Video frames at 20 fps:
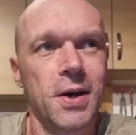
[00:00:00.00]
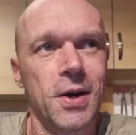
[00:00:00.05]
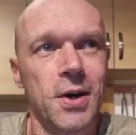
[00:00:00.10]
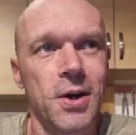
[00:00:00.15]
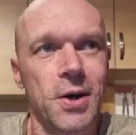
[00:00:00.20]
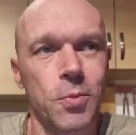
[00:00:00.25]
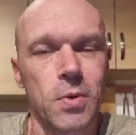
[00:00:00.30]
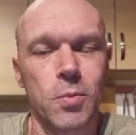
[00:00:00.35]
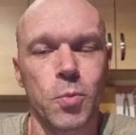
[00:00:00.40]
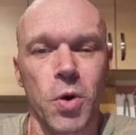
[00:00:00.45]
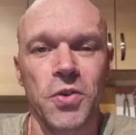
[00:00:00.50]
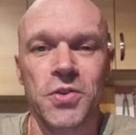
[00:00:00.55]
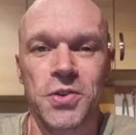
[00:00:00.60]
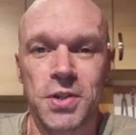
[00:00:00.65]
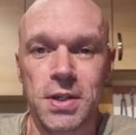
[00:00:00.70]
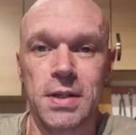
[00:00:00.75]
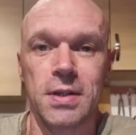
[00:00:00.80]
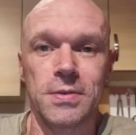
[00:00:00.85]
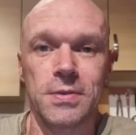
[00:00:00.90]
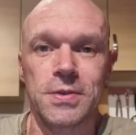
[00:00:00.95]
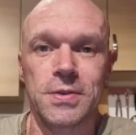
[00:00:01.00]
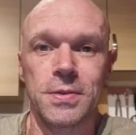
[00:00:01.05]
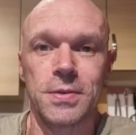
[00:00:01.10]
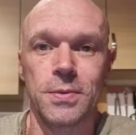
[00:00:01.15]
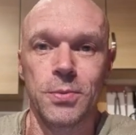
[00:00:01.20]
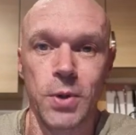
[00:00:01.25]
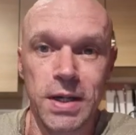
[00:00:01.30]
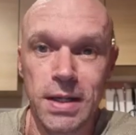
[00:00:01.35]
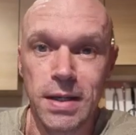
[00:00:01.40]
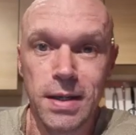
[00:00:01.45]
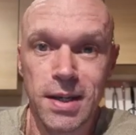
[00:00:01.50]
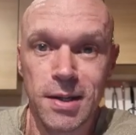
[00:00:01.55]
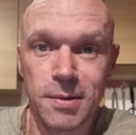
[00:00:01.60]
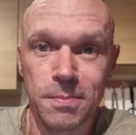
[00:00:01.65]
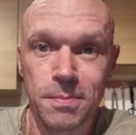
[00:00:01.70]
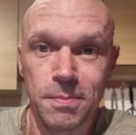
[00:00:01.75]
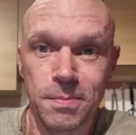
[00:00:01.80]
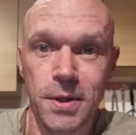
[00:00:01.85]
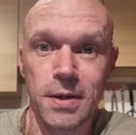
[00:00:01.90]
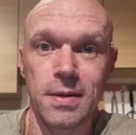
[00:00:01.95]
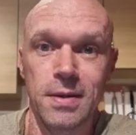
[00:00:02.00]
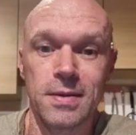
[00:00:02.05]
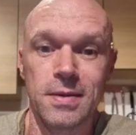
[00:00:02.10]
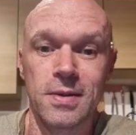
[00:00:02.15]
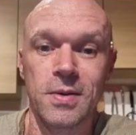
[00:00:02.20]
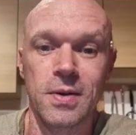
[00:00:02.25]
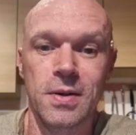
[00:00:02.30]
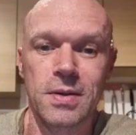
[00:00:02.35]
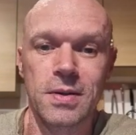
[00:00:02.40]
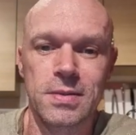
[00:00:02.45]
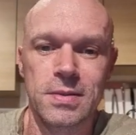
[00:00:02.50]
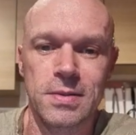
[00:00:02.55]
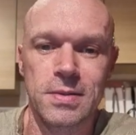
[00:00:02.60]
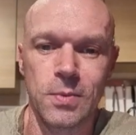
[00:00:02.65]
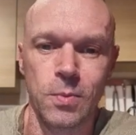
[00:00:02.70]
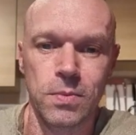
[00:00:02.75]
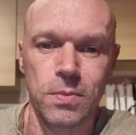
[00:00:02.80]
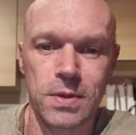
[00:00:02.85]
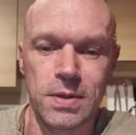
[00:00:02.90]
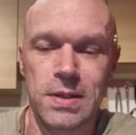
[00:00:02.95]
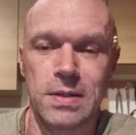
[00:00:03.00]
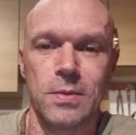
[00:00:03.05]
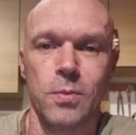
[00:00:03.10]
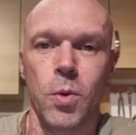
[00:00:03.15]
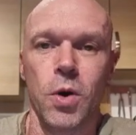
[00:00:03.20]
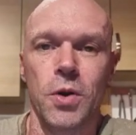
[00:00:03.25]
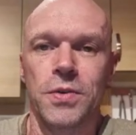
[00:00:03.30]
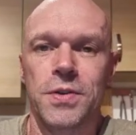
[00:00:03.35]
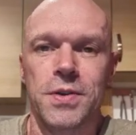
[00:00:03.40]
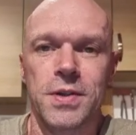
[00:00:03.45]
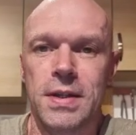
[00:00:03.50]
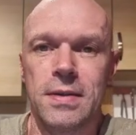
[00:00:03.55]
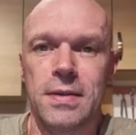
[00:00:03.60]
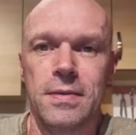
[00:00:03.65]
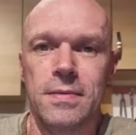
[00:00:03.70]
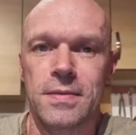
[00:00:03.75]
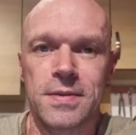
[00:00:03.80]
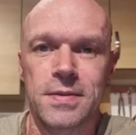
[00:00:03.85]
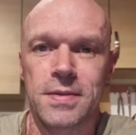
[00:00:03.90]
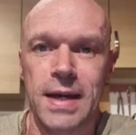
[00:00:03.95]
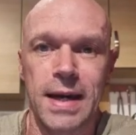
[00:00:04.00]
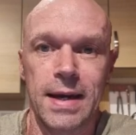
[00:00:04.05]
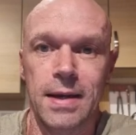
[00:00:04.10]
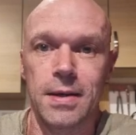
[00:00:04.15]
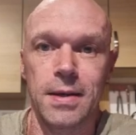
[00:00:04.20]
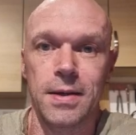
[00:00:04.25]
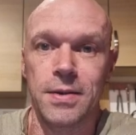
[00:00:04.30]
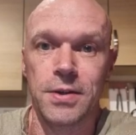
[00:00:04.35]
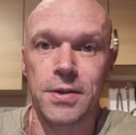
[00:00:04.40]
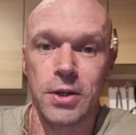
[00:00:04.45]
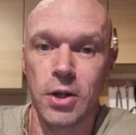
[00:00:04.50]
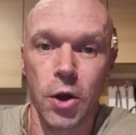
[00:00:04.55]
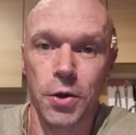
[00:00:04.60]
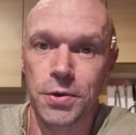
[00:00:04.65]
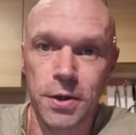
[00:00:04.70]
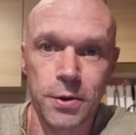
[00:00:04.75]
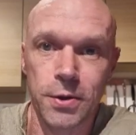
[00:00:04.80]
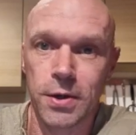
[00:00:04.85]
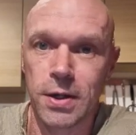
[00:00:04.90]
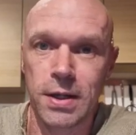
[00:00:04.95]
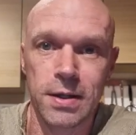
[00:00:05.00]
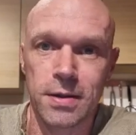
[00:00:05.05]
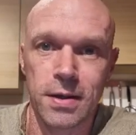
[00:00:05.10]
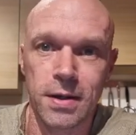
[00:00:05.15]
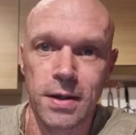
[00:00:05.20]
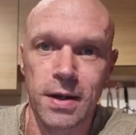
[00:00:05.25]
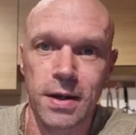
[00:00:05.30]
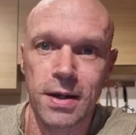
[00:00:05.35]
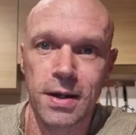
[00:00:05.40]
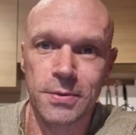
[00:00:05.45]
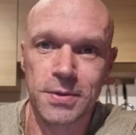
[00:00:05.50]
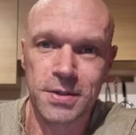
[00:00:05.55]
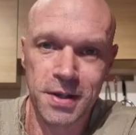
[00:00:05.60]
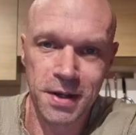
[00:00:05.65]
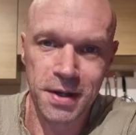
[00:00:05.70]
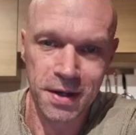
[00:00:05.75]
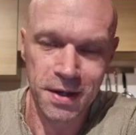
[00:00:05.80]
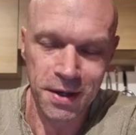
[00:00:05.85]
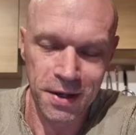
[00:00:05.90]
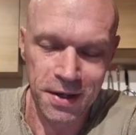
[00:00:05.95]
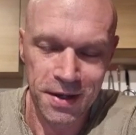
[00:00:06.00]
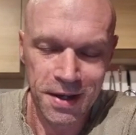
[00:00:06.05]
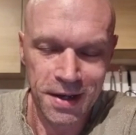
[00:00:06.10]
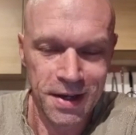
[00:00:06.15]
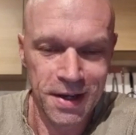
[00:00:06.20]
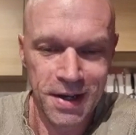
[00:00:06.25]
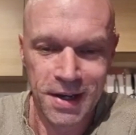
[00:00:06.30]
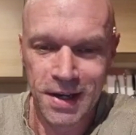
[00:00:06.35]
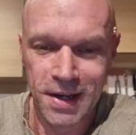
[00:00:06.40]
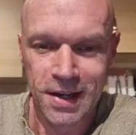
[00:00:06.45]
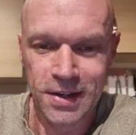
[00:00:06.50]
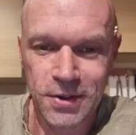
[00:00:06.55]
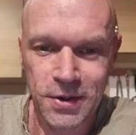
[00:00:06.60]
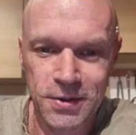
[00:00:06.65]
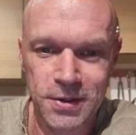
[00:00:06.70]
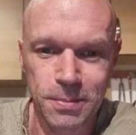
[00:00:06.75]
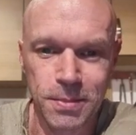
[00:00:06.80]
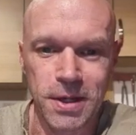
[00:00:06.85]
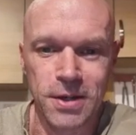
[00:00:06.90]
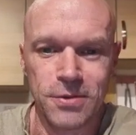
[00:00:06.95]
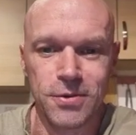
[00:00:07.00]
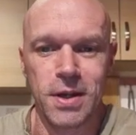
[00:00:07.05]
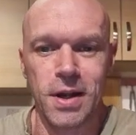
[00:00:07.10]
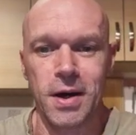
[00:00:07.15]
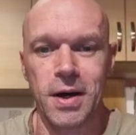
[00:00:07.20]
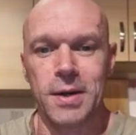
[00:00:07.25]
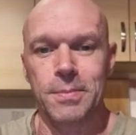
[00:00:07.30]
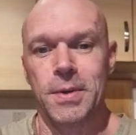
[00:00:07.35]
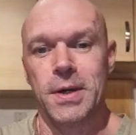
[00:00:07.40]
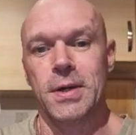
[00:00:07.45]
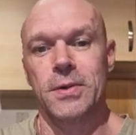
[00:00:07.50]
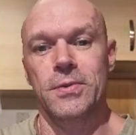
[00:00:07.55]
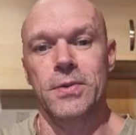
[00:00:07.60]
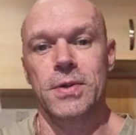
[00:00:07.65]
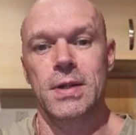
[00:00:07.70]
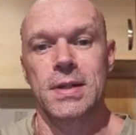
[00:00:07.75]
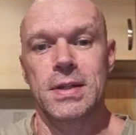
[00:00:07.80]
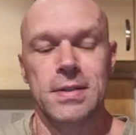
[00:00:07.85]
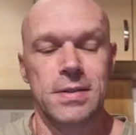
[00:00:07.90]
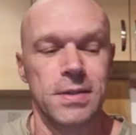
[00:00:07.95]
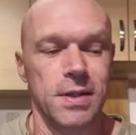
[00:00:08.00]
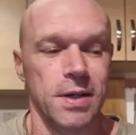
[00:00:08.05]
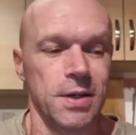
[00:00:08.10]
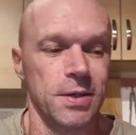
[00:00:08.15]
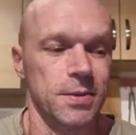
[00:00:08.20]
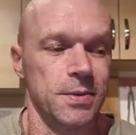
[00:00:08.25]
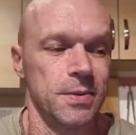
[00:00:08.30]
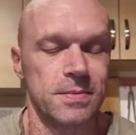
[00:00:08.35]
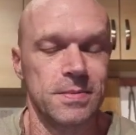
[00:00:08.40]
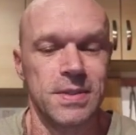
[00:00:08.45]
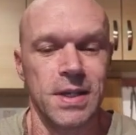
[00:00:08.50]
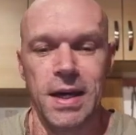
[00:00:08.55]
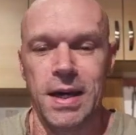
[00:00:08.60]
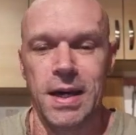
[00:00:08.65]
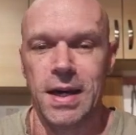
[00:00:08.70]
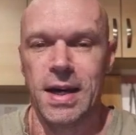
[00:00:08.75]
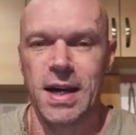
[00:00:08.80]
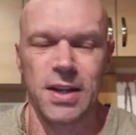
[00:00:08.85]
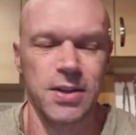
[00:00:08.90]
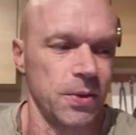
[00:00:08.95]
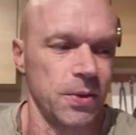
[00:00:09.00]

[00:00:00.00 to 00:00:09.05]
wanting us to win, but wanting Salah to not do anything. It was just a bit of a nightmare, really. So yeah, I